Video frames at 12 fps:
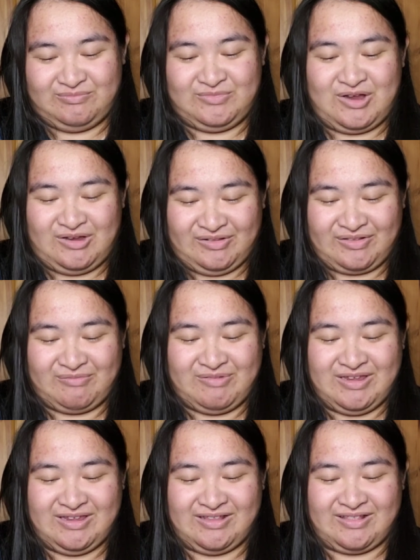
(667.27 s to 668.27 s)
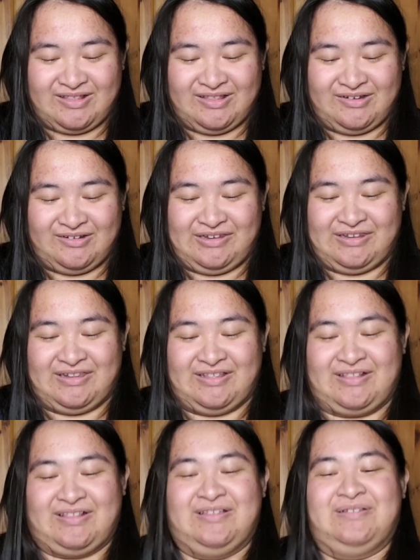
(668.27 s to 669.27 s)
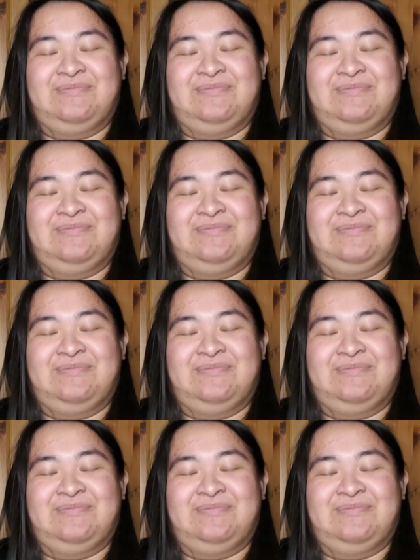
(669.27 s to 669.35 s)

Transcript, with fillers: calls me, it's literally this.